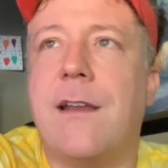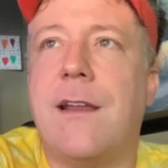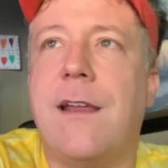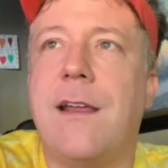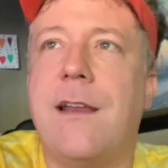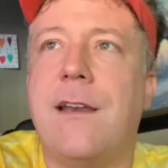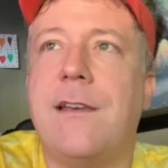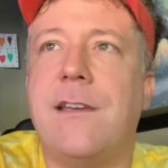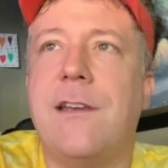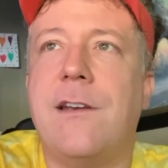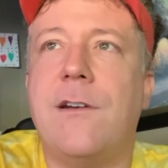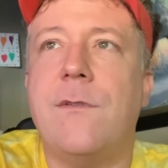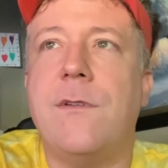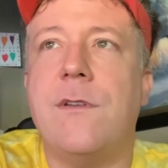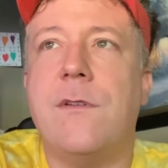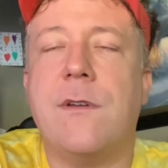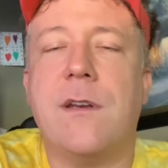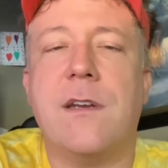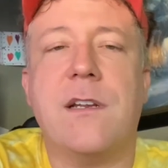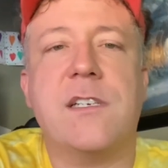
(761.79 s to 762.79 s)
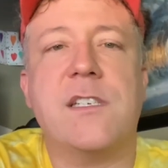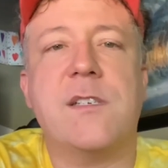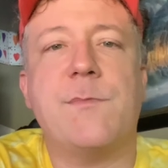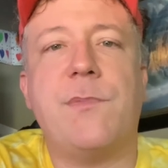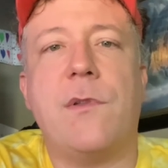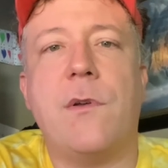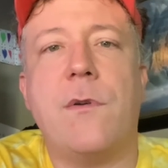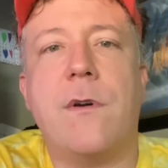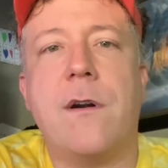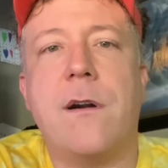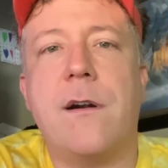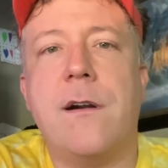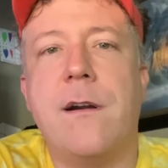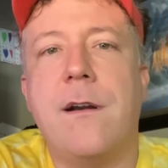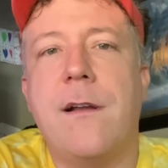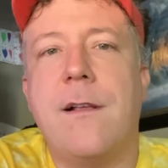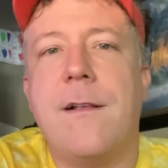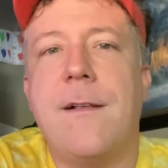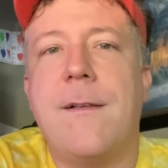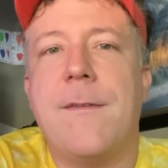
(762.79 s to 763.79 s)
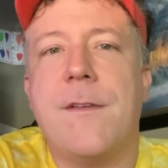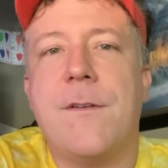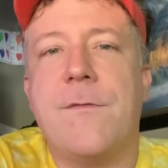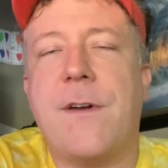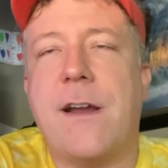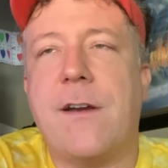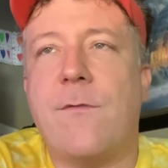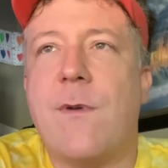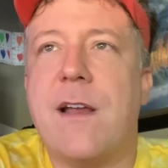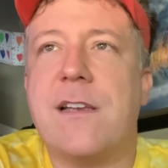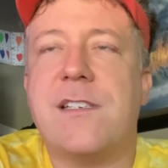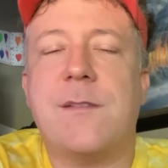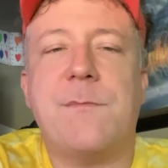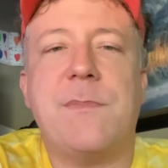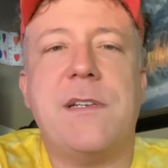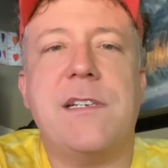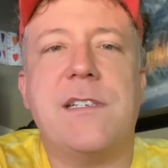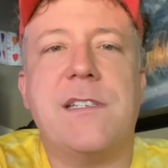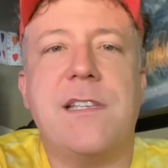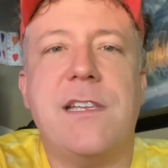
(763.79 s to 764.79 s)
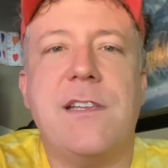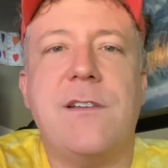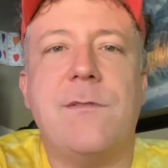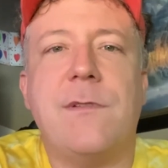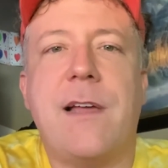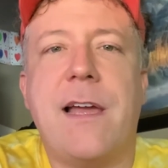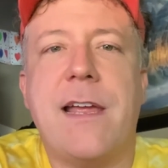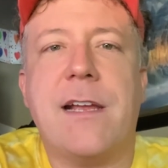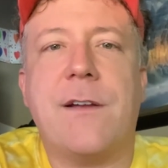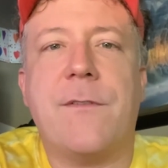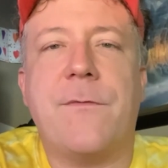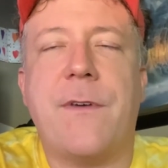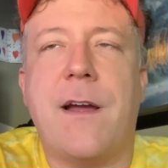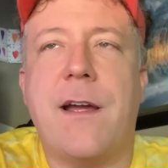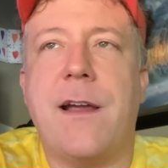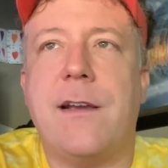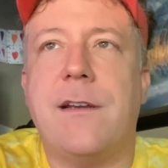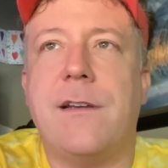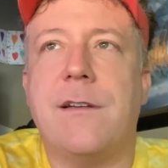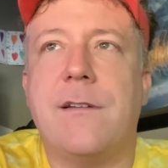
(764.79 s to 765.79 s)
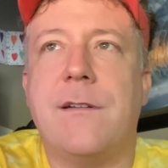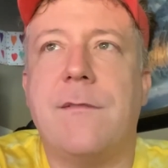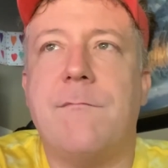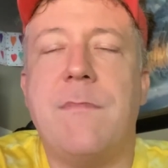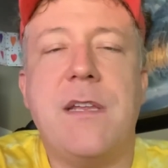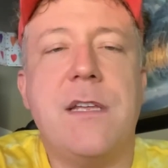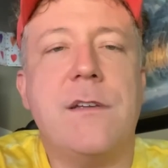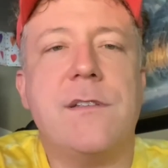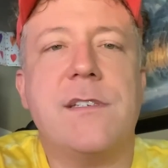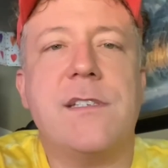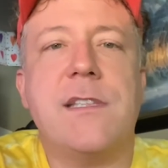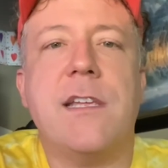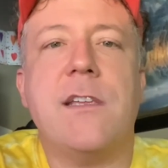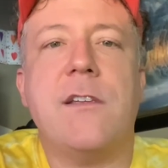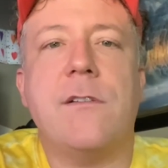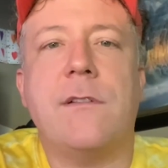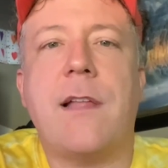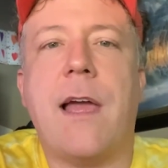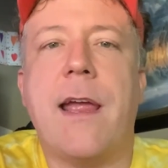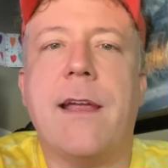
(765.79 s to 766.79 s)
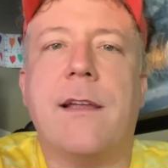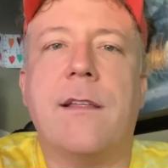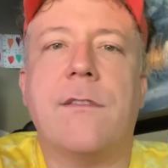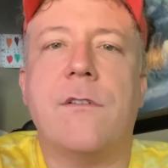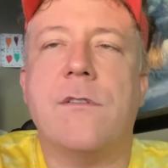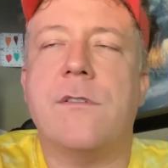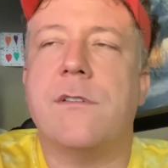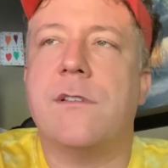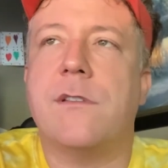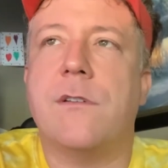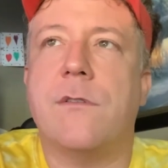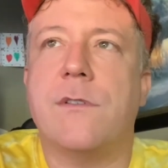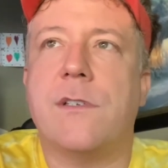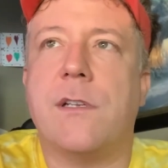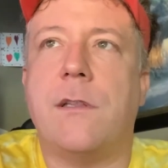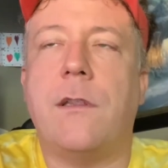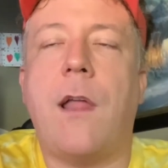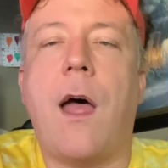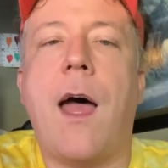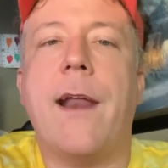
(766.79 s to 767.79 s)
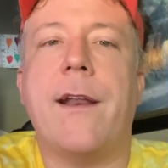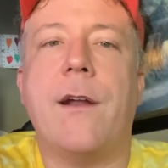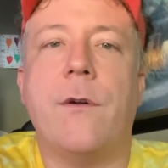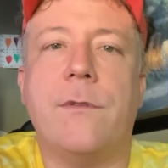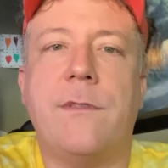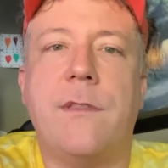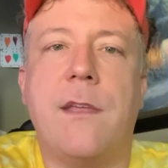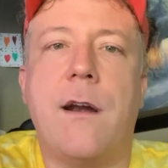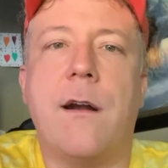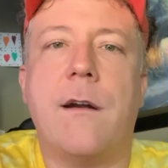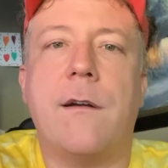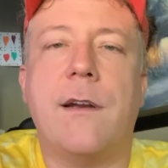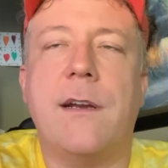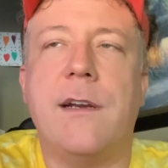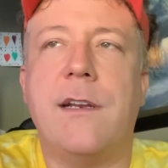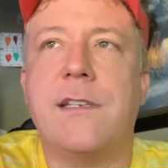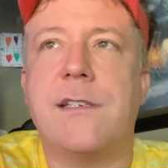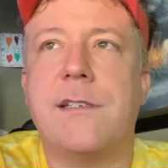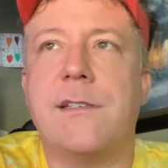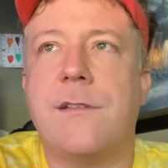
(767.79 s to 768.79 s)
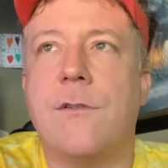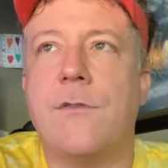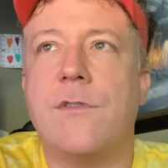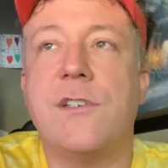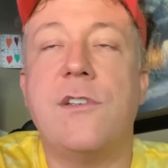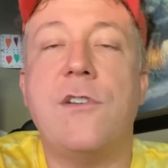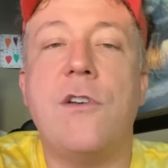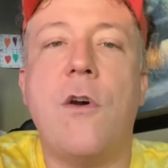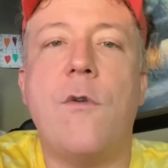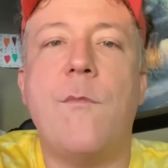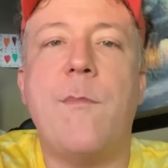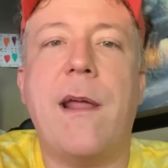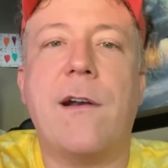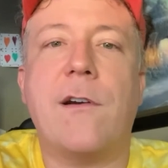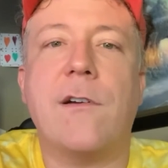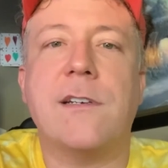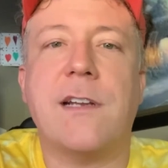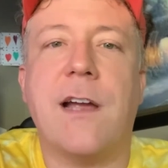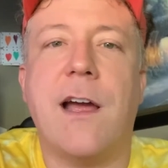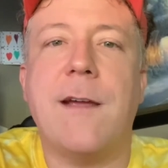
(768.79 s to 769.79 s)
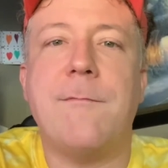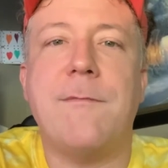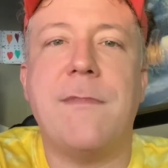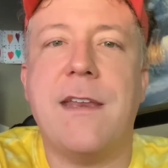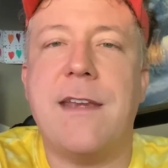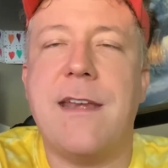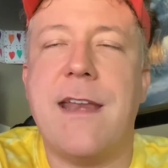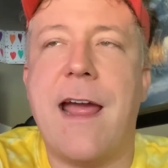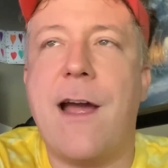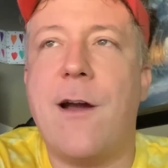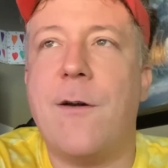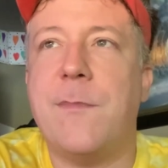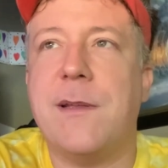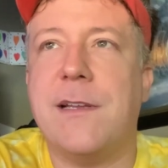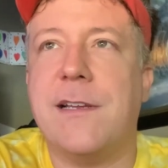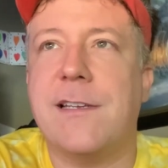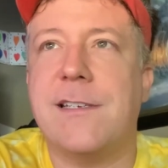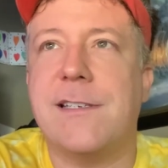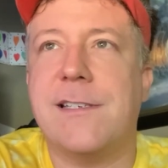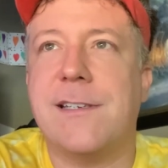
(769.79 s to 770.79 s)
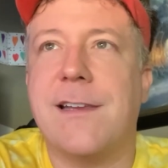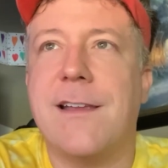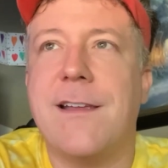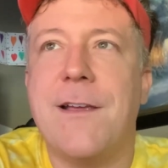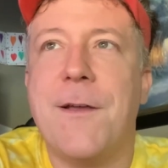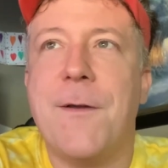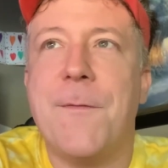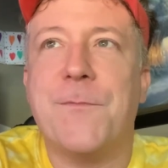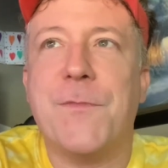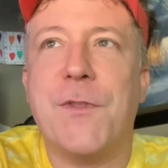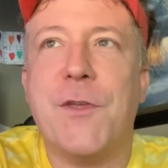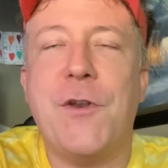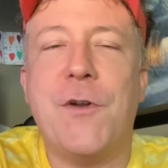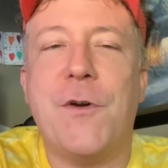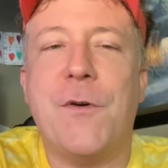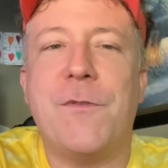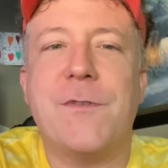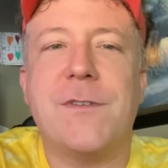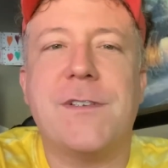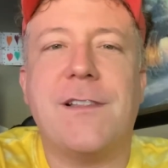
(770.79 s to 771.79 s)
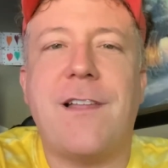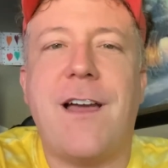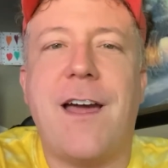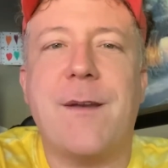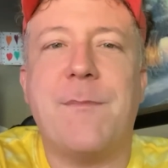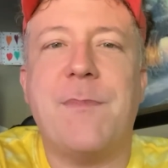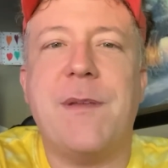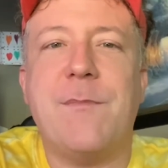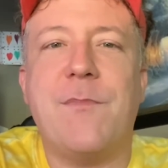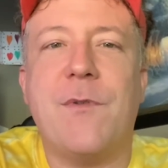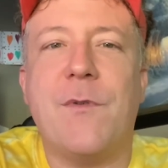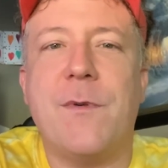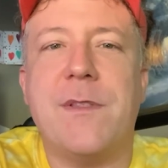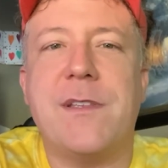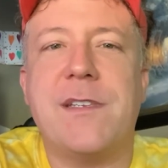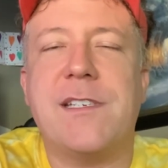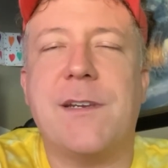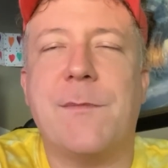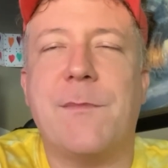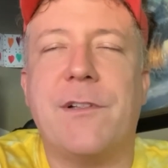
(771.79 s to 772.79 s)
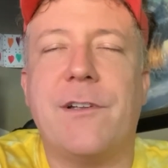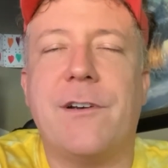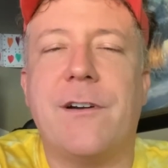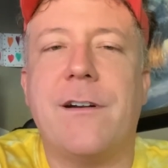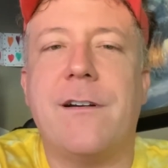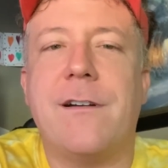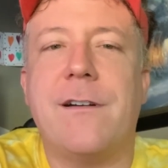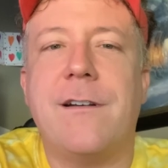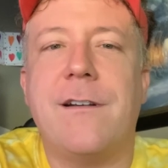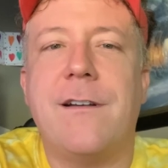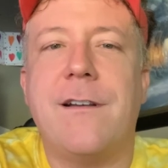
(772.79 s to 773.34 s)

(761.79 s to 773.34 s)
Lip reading: And, you can explore, find recipes that you like, find meals that you like. There's a lot out there, and there's no better time than now because, there's a lot of people with similar